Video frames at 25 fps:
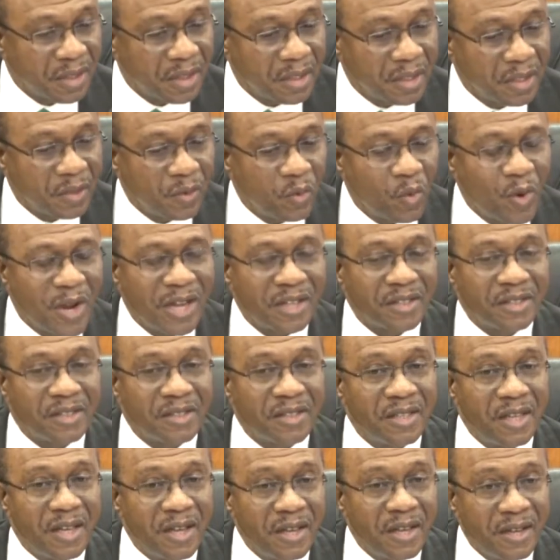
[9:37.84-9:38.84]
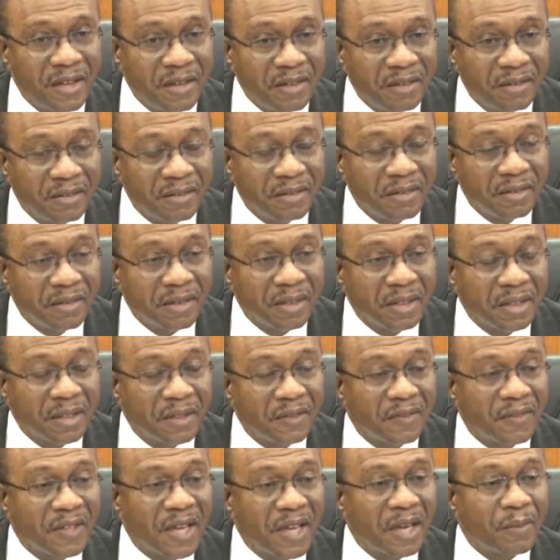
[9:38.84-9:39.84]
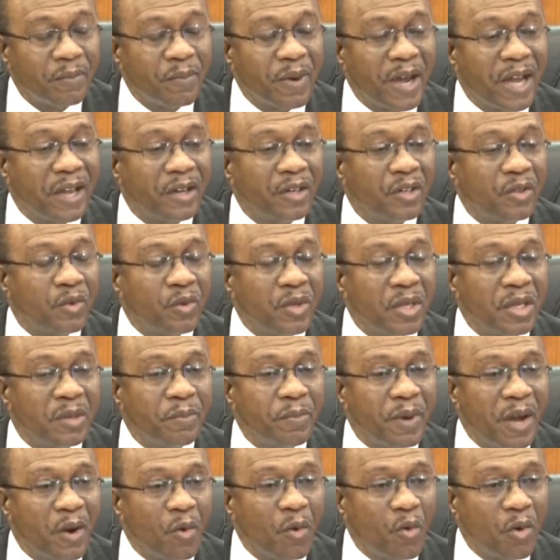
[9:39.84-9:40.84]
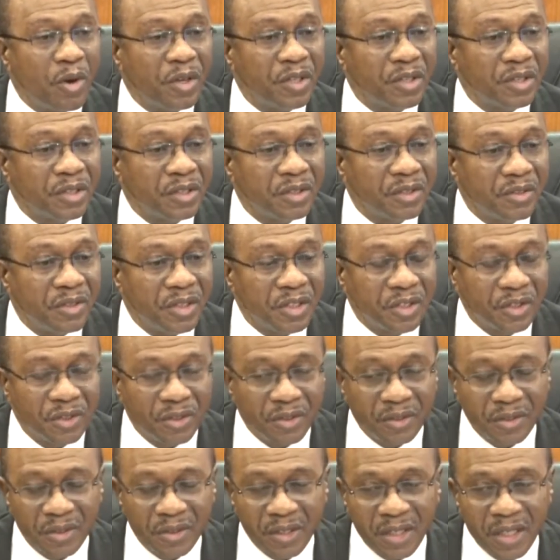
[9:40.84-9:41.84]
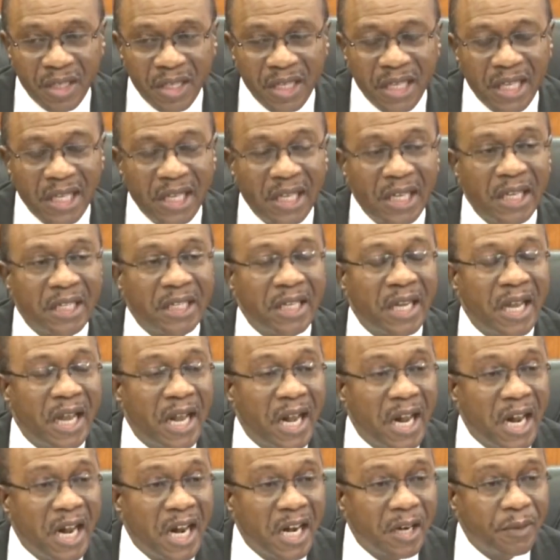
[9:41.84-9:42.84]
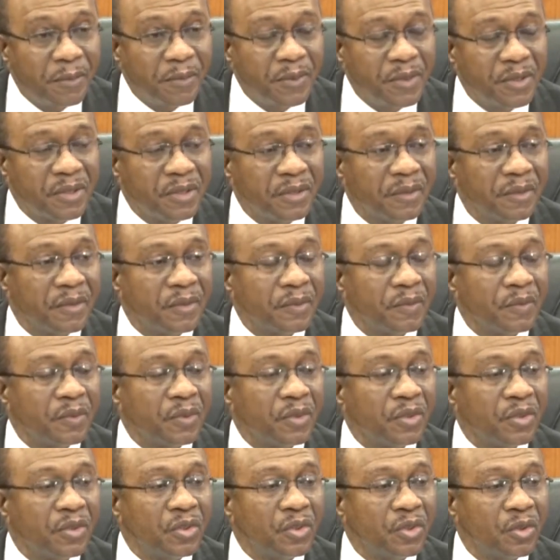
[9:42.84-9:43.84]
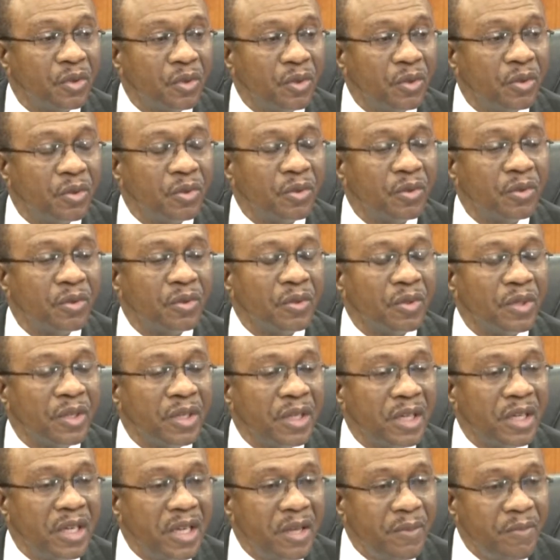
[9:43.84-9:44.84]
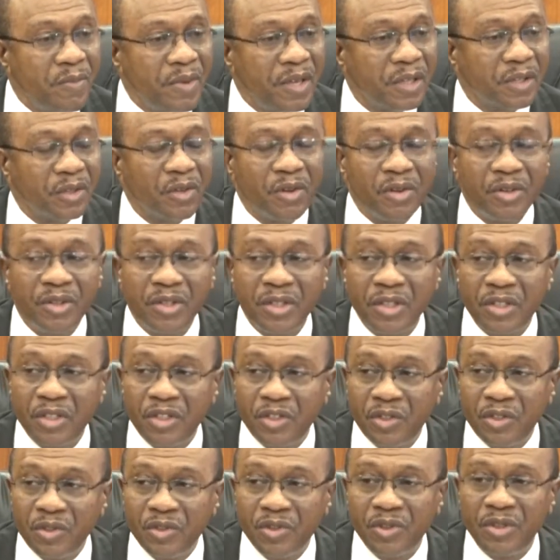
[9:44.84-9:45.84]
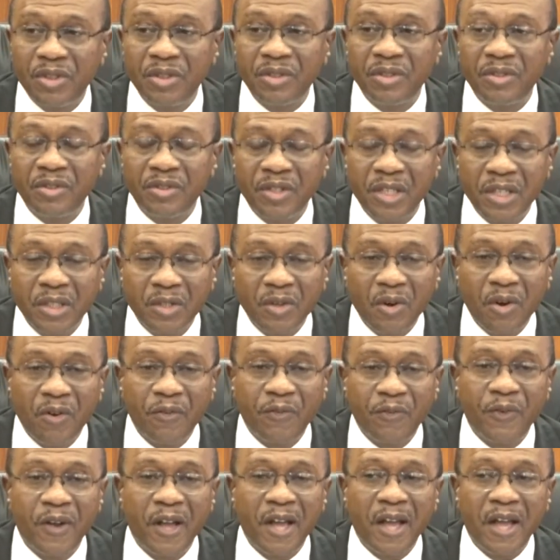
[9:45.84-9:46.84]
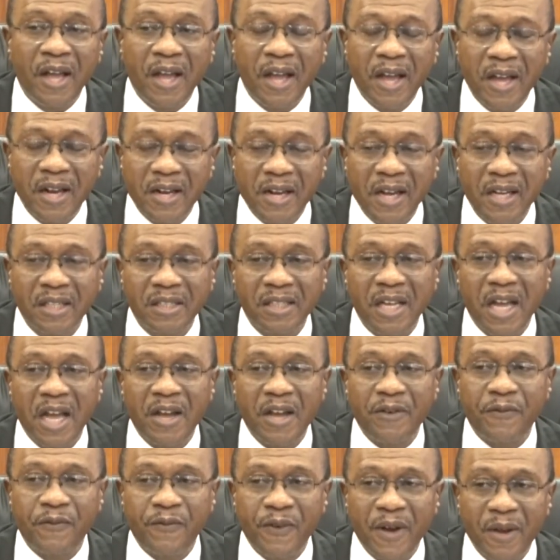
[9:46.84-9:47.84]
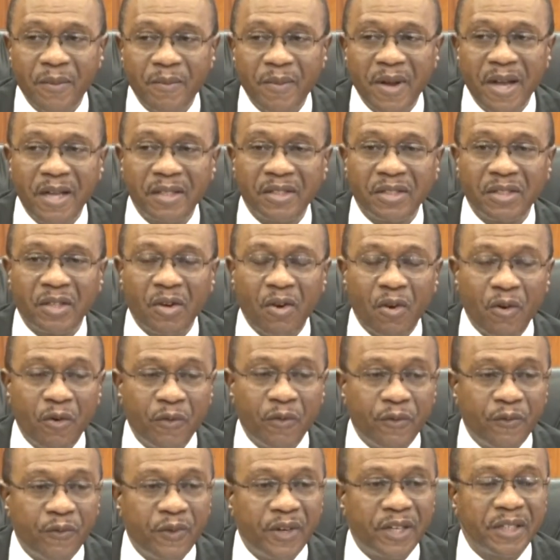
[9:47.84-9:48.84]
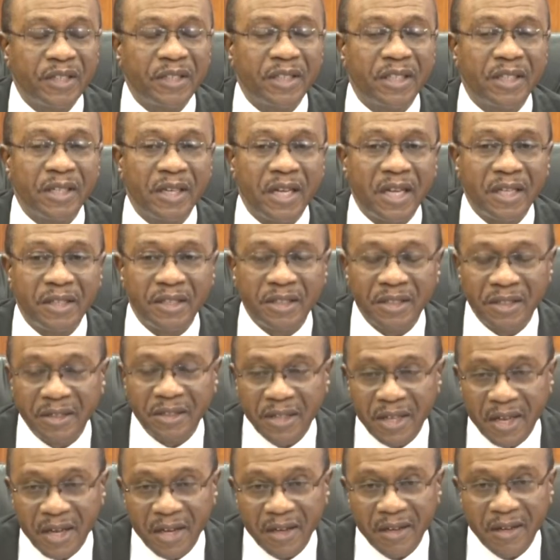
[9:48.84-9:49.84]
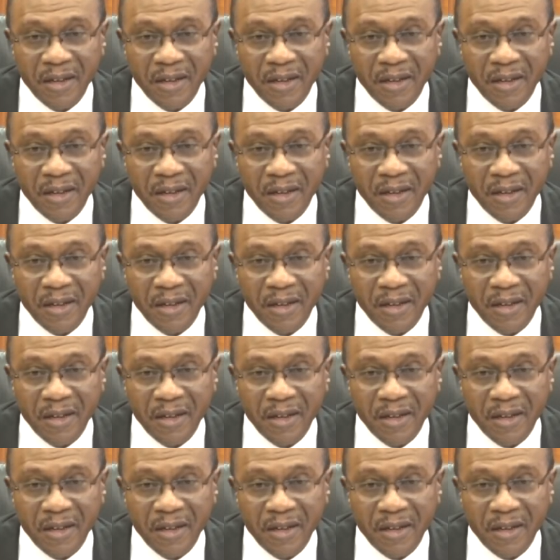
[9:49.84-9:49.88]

We are saying that by doing backward integration, it helps to limit or reduce the rate of herders and farmers conflict in Nigeria.